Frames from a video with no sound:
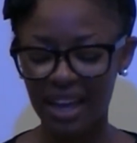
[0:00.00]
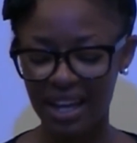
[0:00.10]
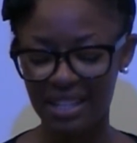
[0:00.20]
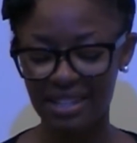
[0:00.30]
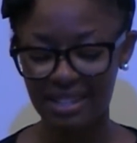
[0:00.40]

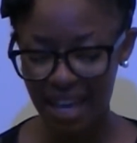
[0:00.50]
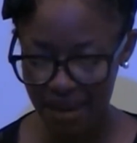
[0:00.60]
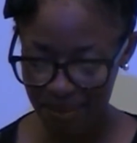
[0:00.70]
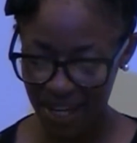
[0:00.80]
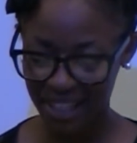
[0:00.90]
I
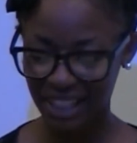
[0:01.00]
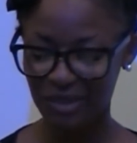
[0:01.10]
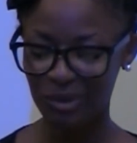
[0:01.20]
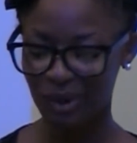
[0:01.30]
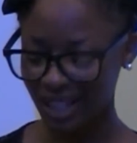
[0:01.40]
sat back
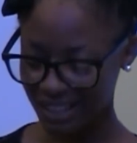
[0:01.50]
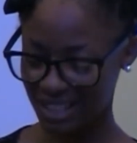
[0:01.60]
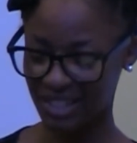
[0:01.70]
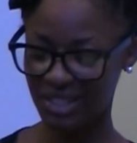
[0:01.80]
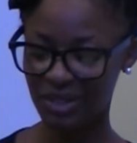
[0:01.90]
and
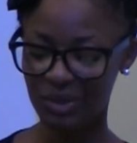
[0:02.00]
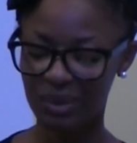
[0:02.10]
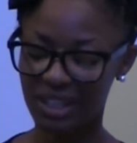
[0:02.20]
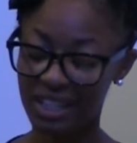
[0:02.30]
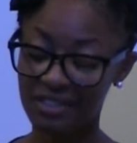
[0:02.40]
relished on
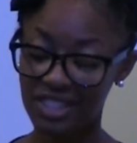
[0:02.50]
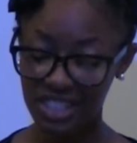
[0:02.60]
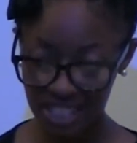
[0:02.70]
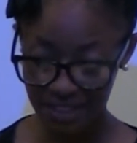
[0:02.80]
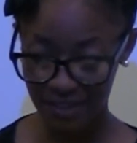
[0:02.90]
what I
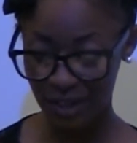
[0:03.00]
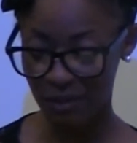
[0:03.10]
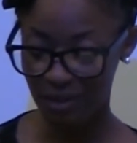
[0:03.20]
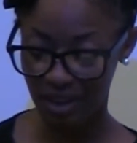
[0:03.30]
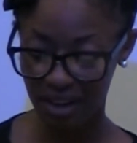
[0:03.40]
achieved so
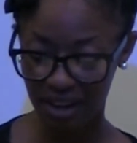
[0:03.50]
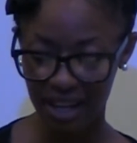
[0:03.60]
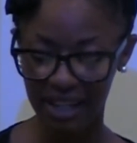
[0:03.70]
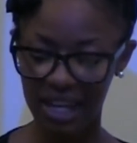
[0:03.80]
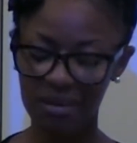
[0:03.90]
far
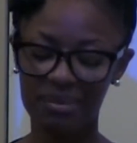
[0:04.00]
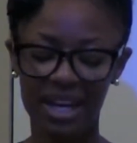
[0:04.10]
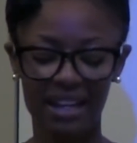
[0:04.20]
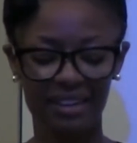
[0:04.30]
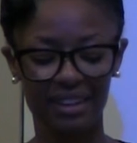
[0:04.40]
and came
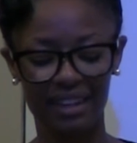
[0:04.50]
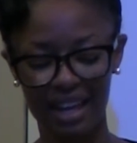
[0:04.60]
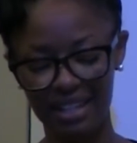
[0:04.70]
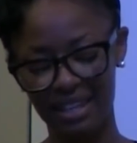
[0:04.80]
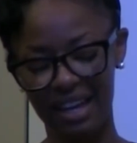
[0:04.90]
back the
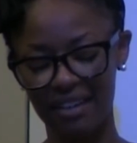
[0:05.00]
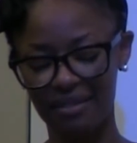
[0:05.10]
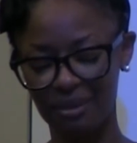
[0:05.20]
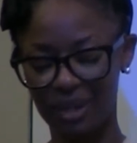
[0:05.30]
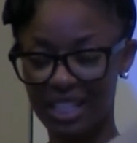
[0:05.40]
last half
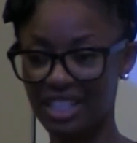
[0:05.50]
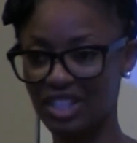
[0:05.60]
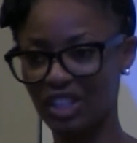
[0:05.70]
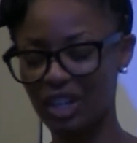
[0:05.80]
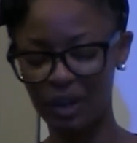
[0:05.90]
ready
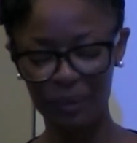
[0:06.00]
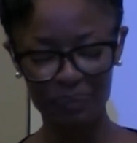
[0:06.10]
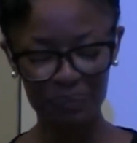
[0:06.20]
to go.